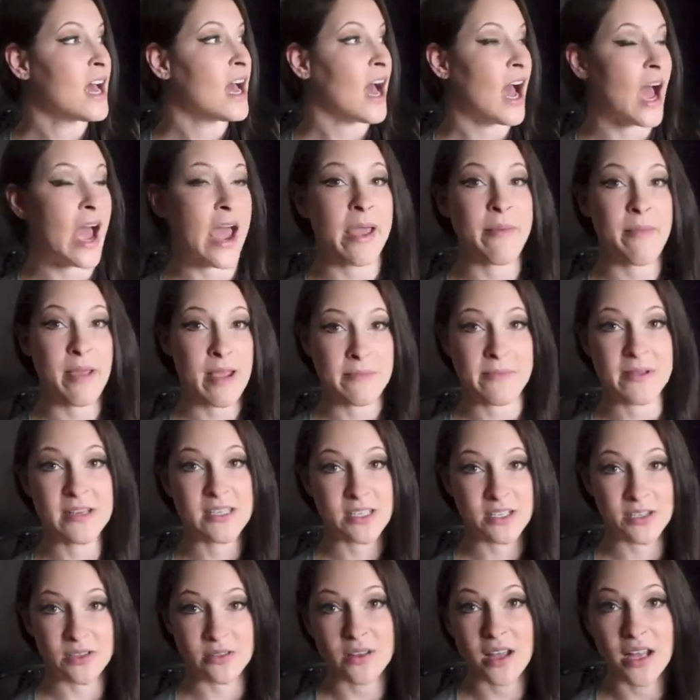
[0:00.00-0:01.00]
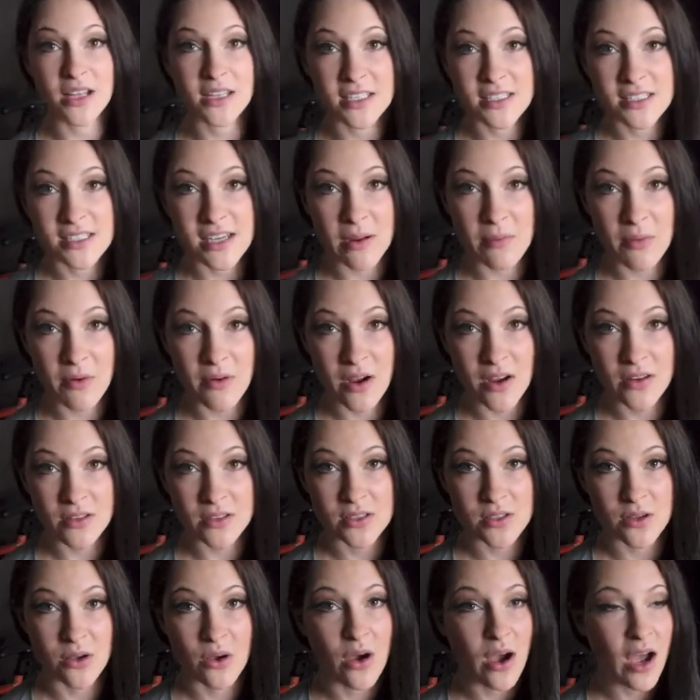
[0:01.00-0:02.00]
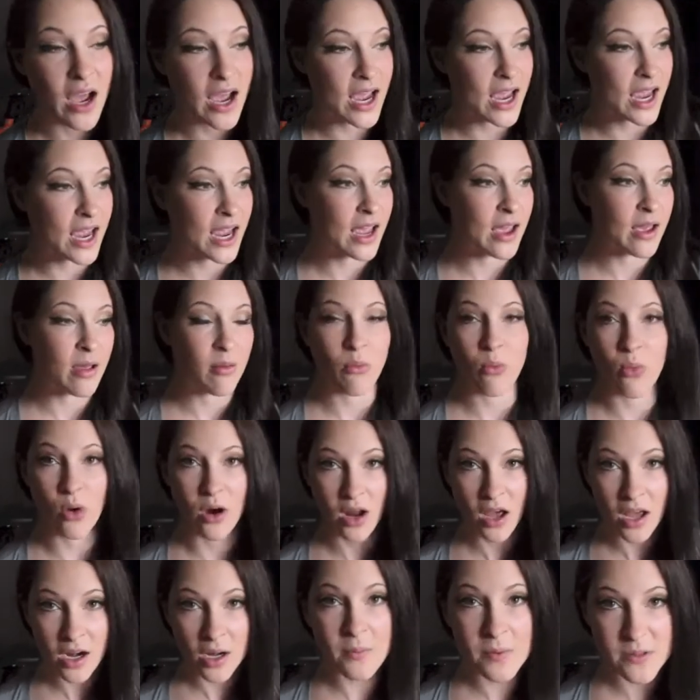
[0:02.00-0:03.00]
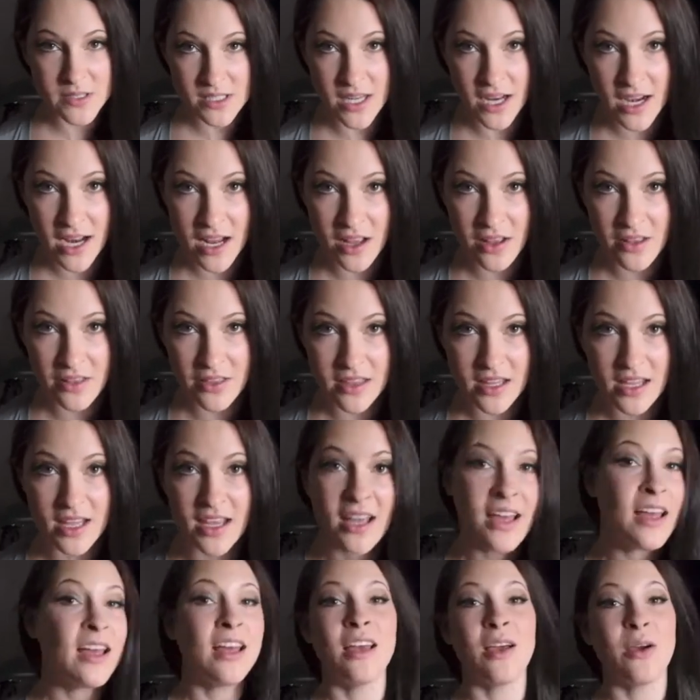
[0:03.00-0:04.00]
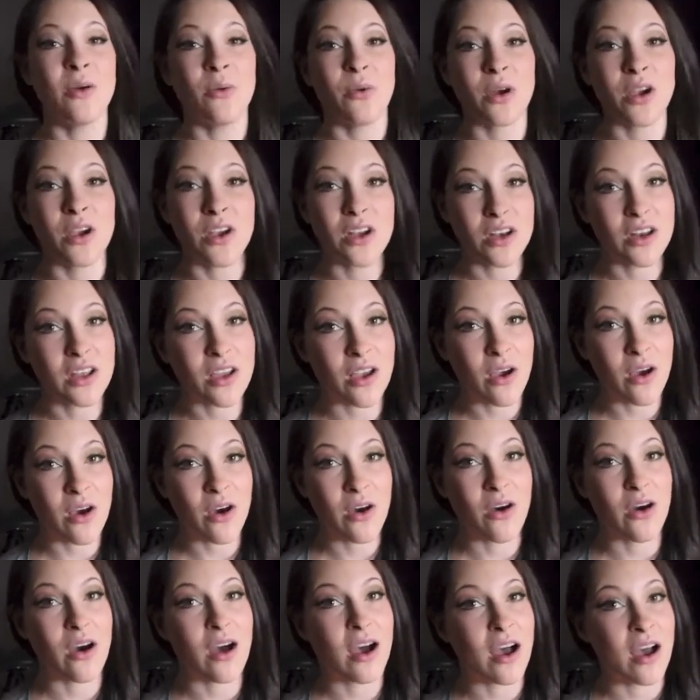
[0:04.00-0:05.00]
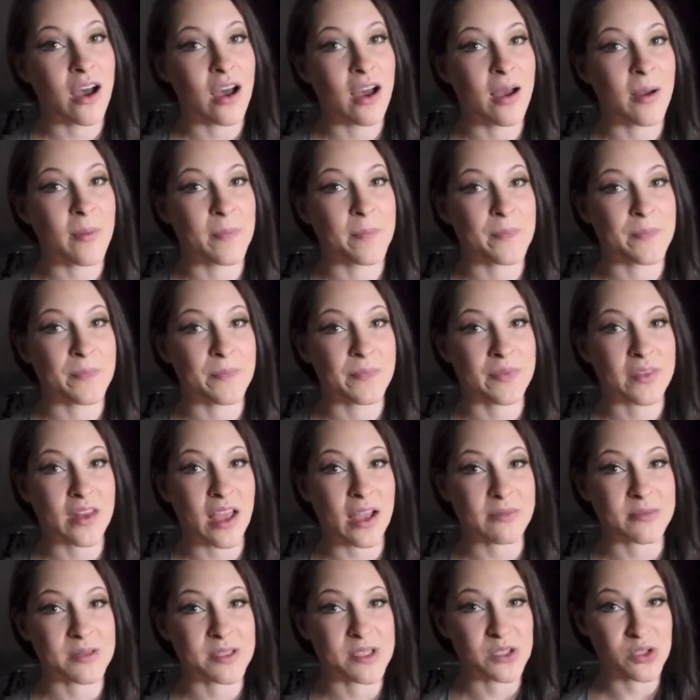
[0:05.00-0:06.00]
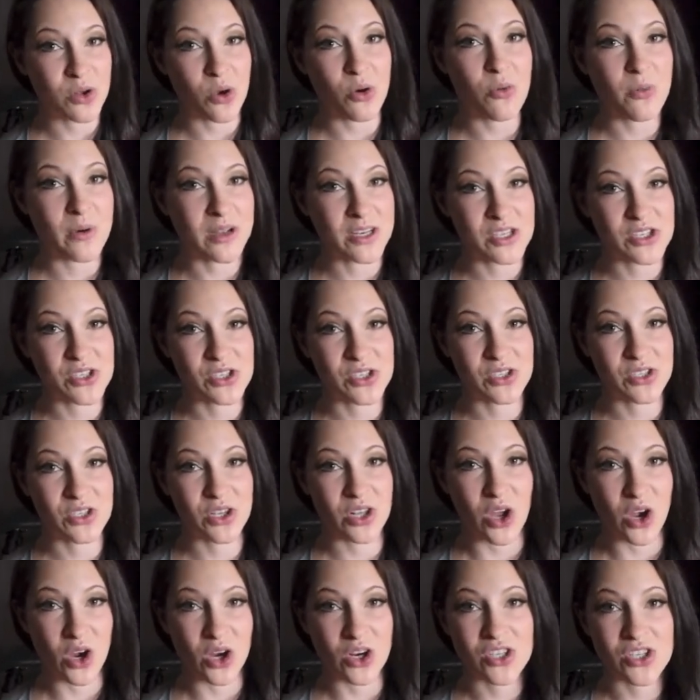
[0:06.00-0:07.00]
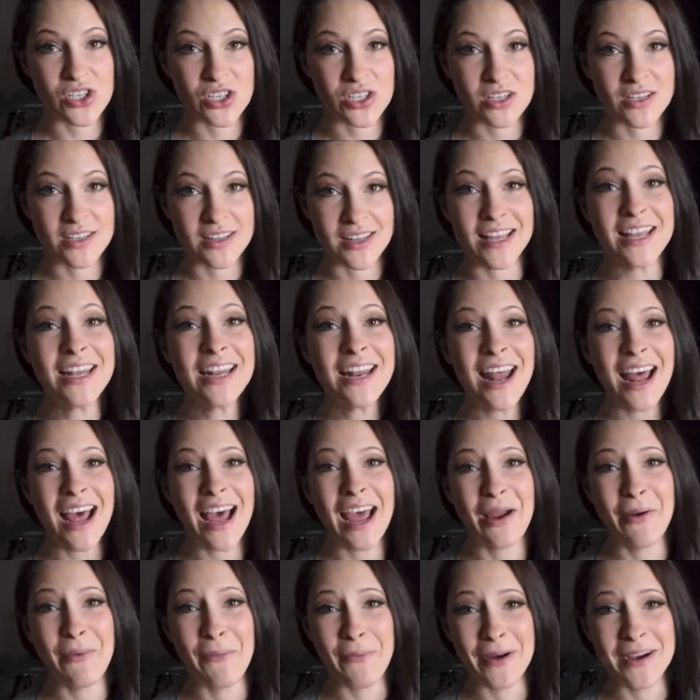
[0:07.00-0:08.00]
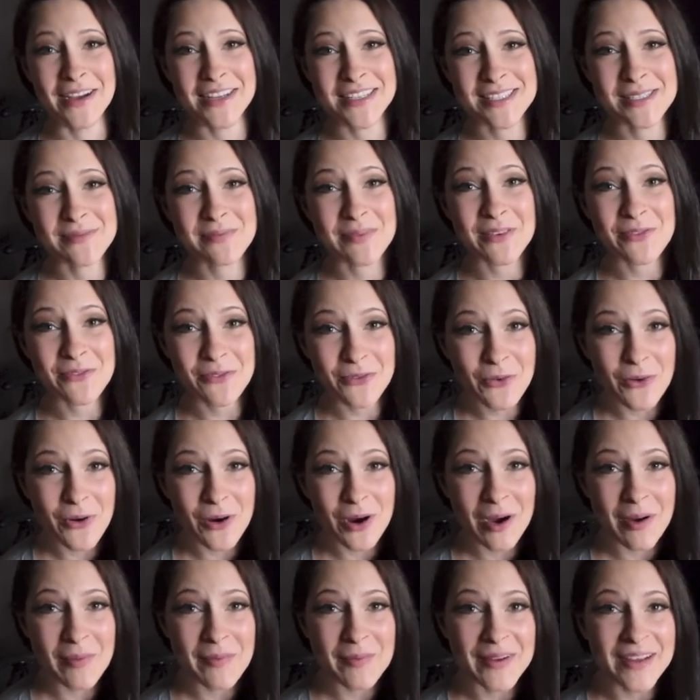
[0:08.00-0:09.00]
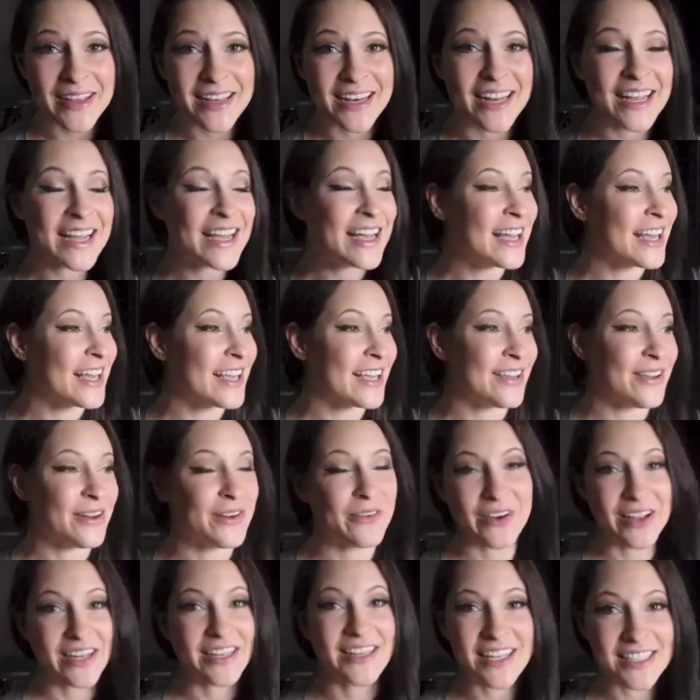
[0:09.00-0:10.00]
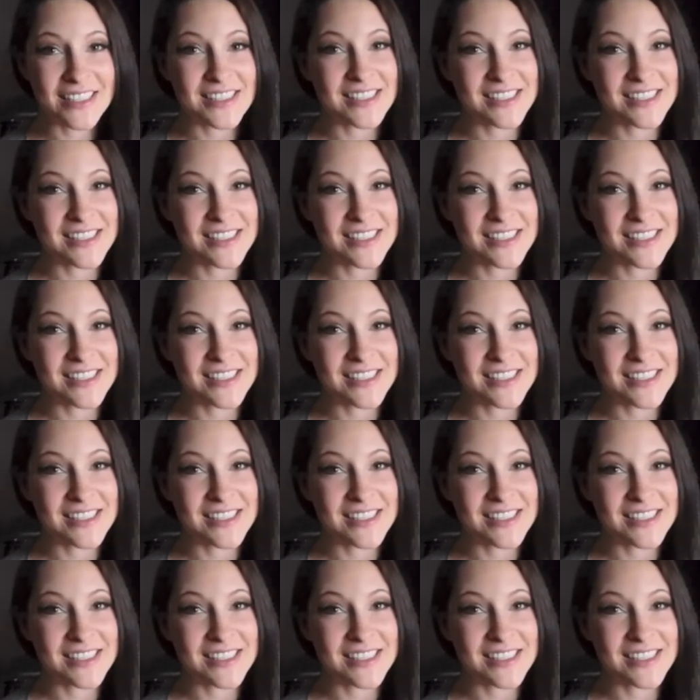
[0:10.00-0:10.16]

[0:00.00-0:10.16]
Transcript: I'm aiming to do that this time around. So I am 100% healthy. We're good to go. I'm so much larger than I was before, but you know what?